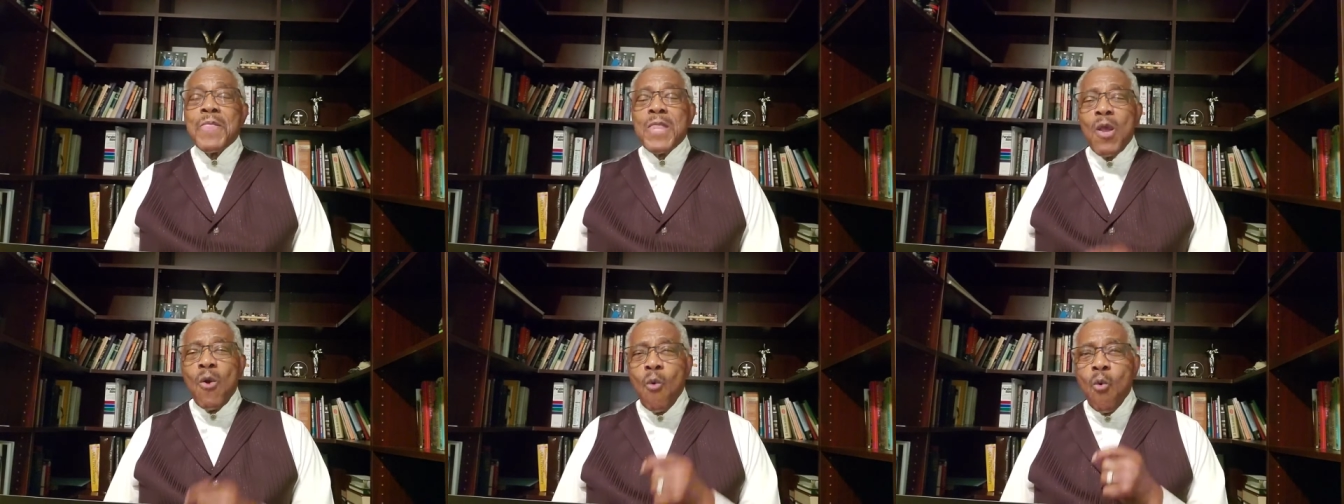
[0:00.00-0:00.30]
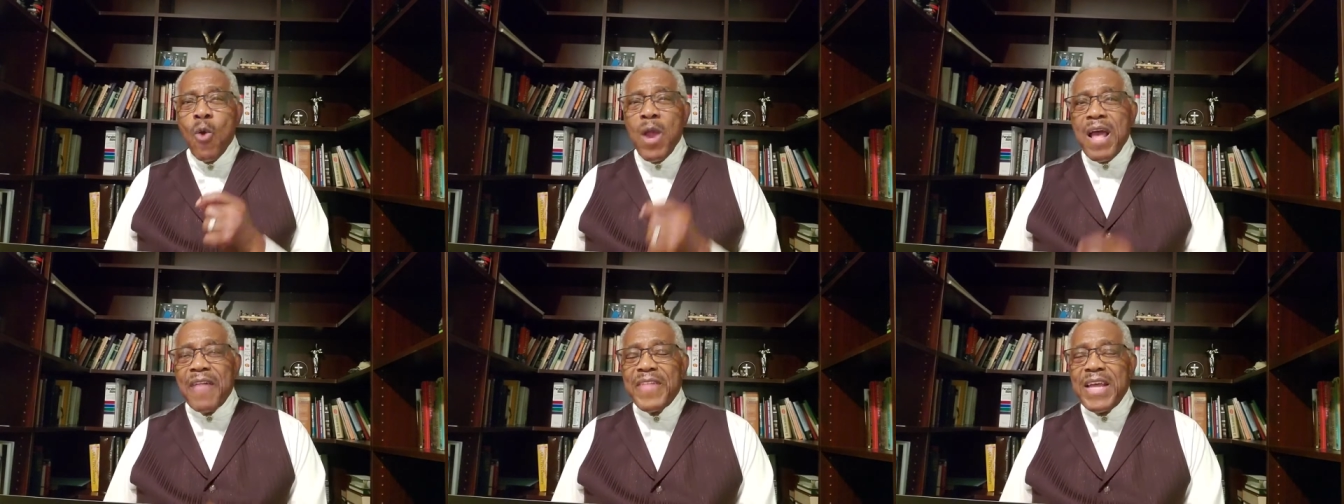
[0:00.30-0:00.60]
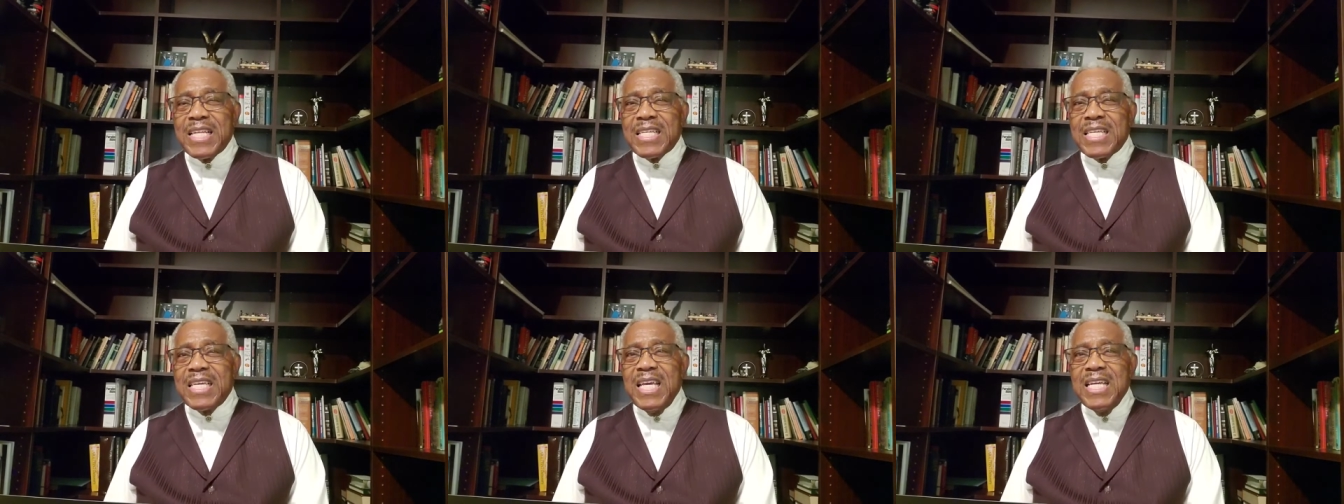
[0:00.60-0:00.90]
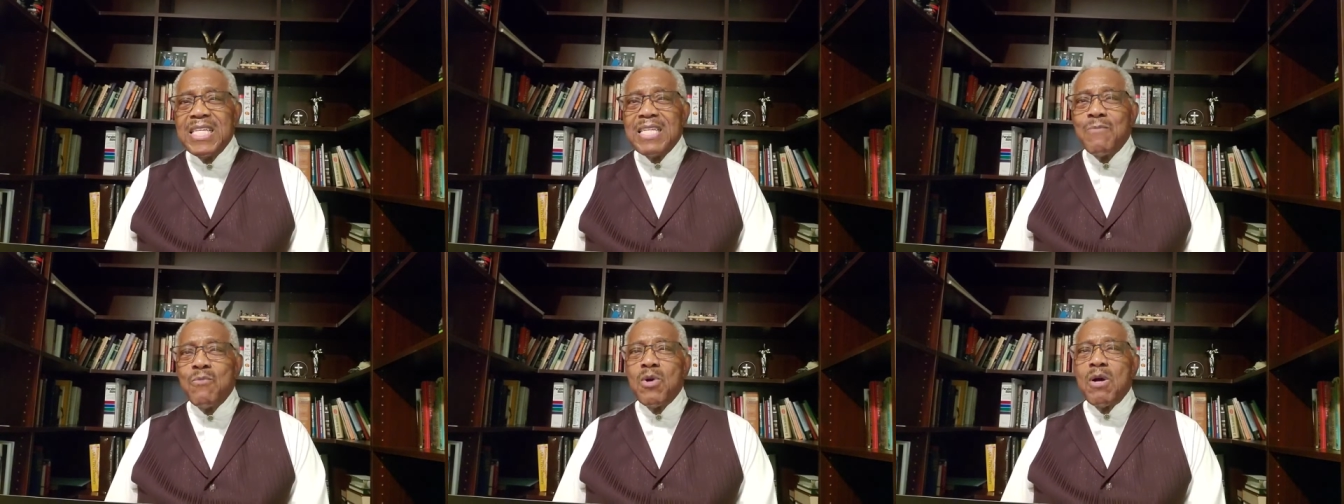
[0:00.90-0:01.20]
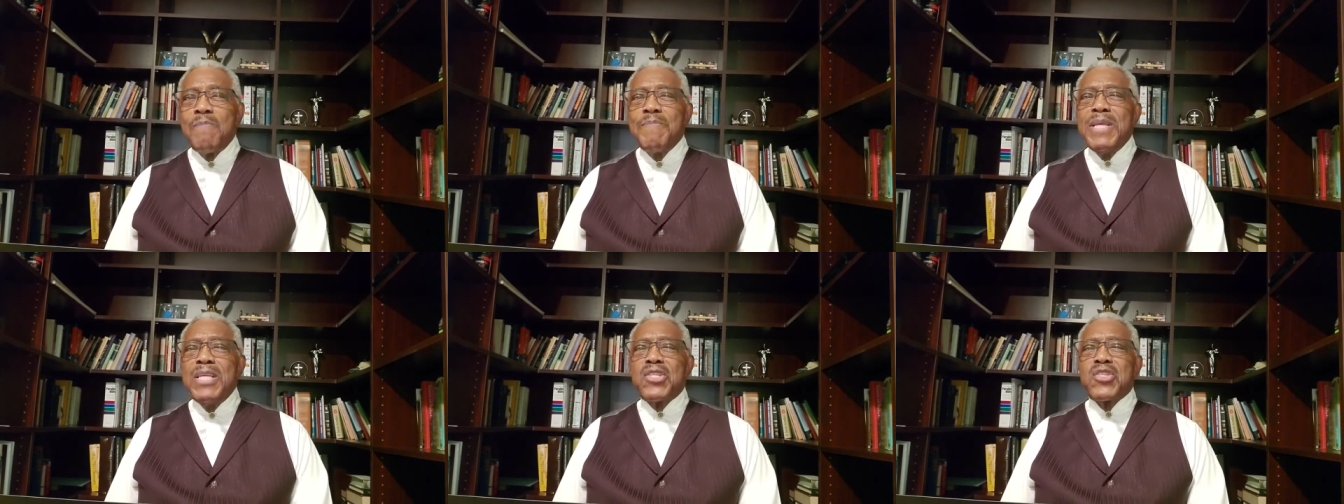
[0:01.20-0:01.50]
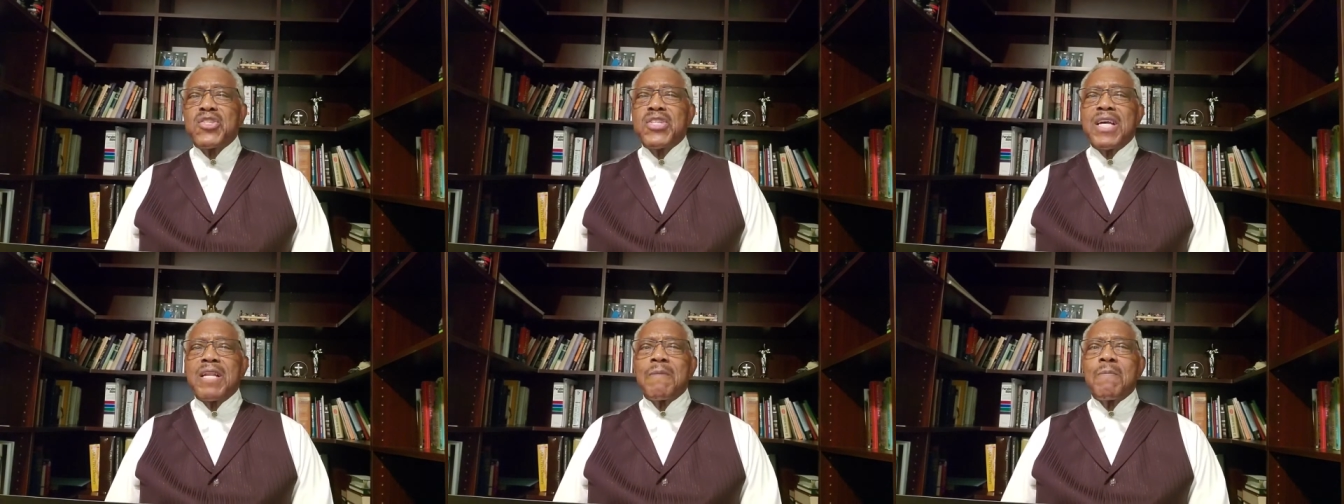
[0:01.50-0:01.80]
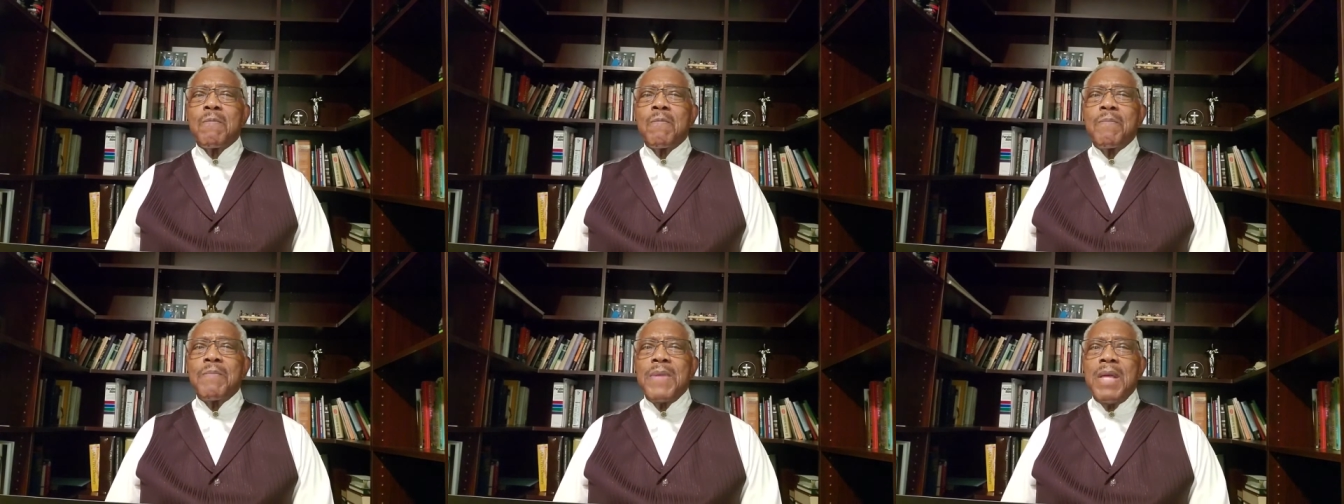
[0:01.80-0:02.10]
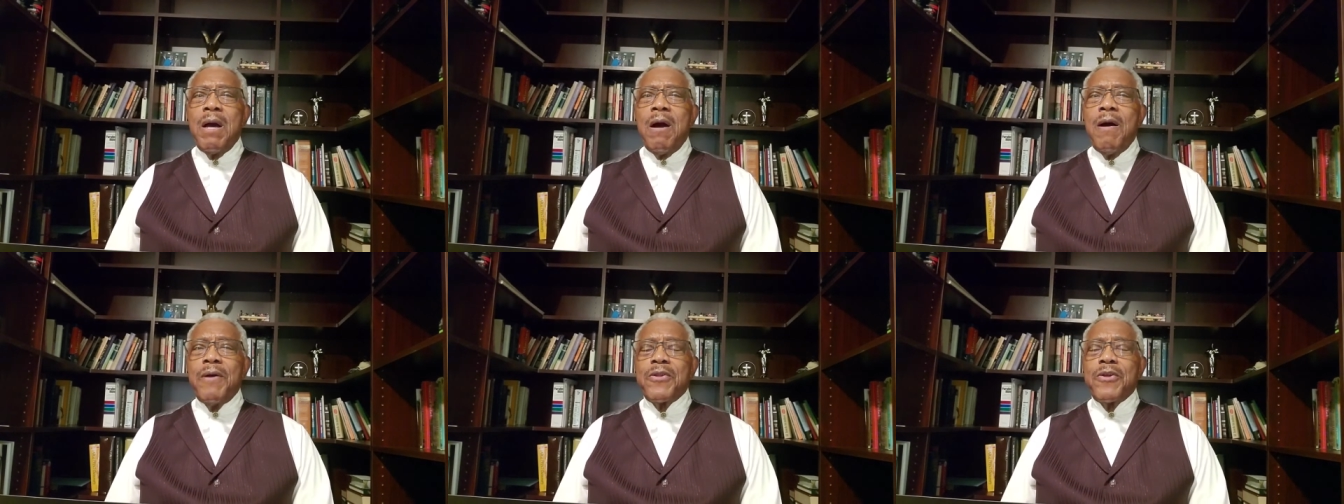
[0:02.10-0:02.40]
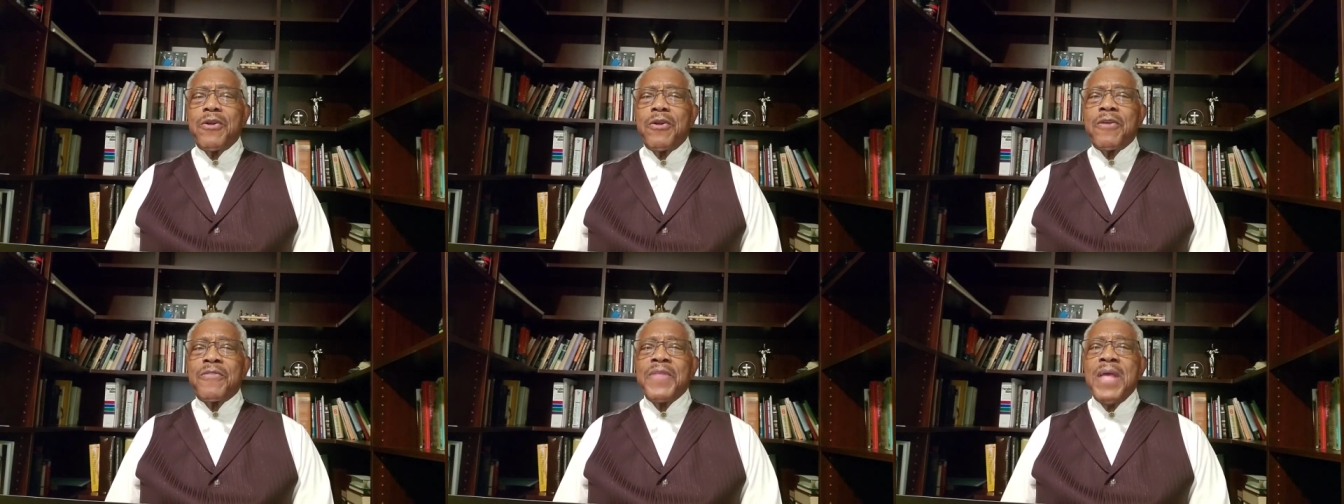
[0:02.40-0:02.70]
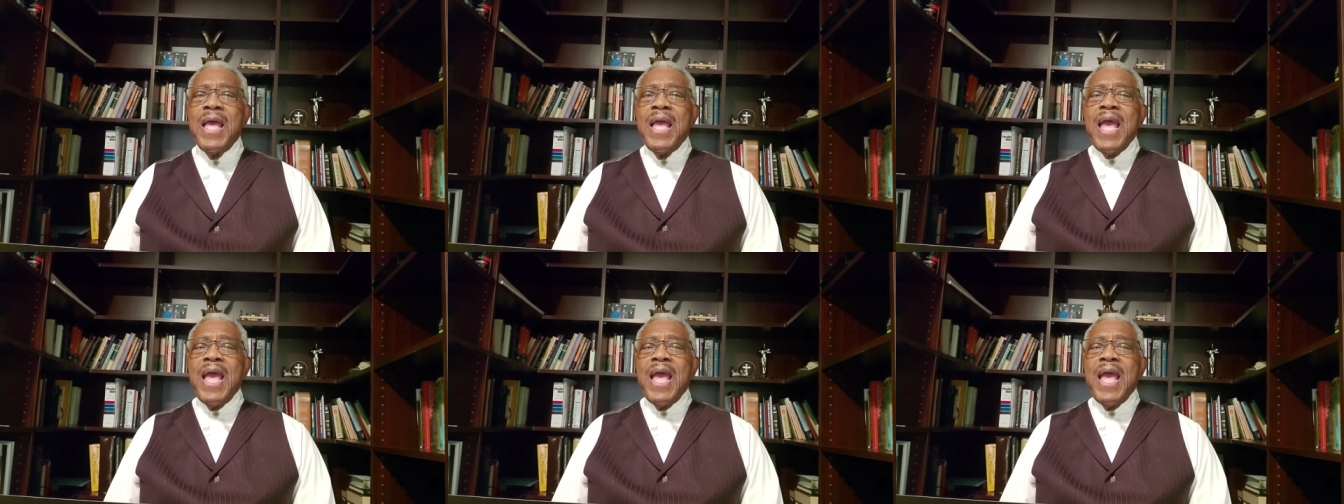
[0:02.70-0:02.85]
where that kingdom will be set up on earth